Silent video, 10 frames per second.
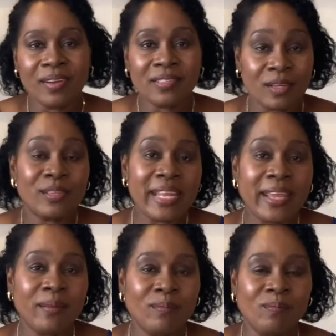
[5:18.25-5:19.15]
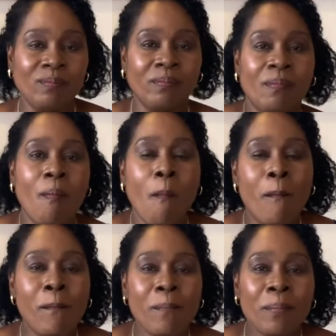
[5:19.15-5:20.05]
So today,
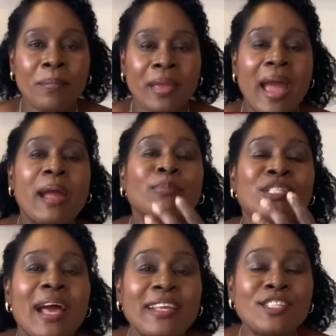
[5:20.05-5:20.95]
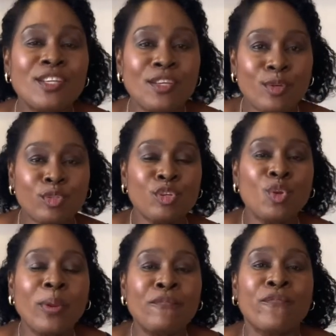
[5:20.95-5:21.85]
I am challenging you to do
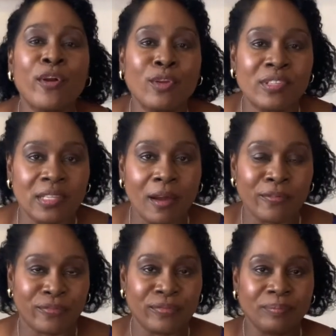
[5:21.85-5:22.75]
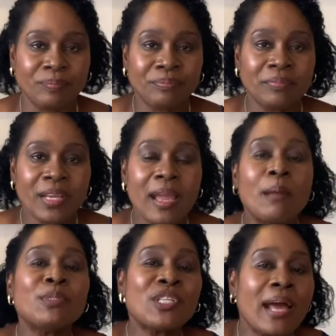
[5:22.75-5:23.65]
it for yourself.
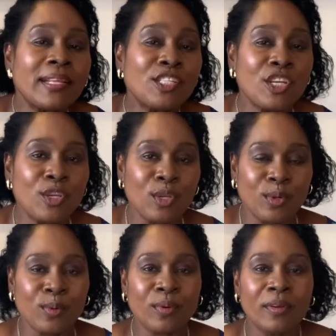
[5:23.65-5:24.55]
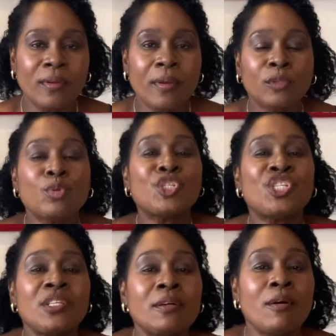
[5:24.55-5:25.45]
I'm challenging you to
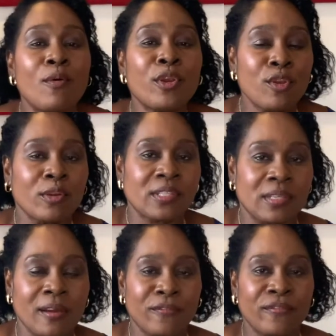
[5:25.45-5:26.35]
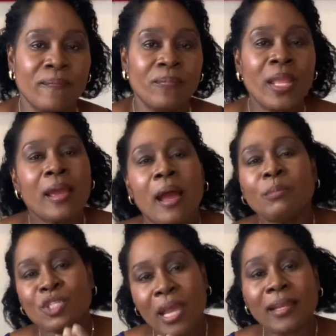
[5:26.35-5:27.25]
cheer on yourself. I'm
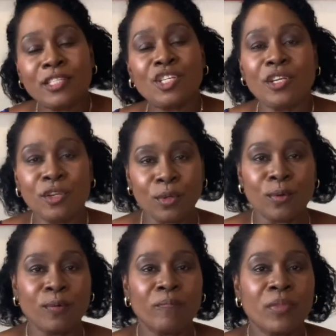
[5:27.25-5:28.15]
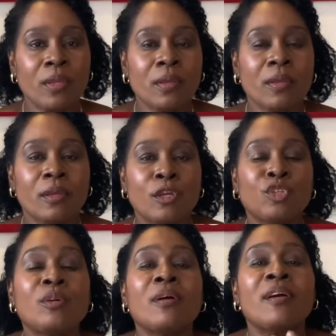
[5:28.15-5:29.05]
challenging you to
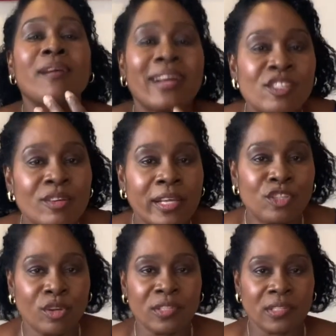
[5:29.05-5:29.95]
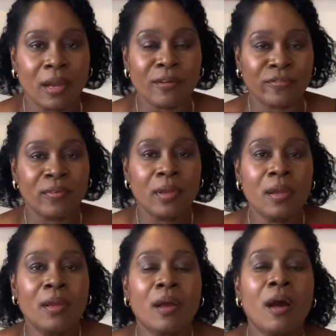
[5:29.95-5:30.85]
congratulate yourself
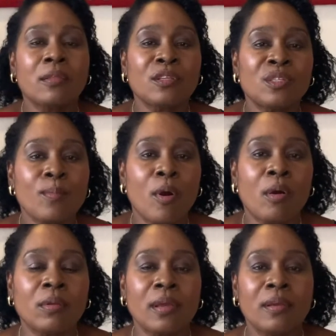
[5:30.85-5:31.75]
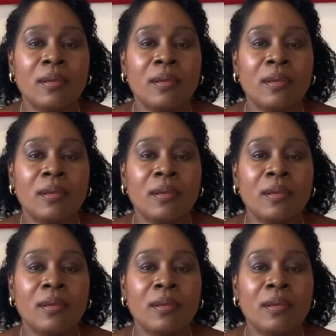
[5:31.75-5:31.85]
on the small